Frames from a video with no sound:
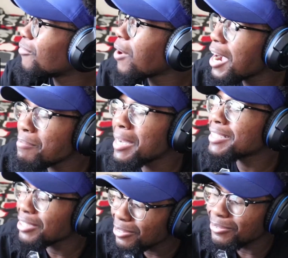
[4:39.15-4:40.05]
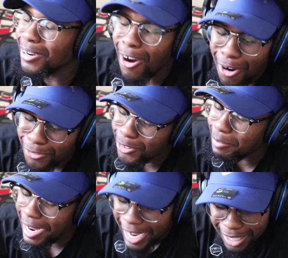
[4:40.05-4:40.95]
that. Why am I so off with
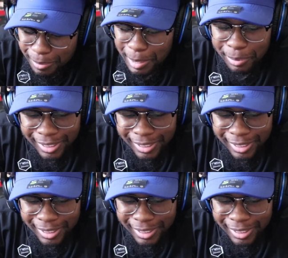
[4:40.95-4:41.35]
my anime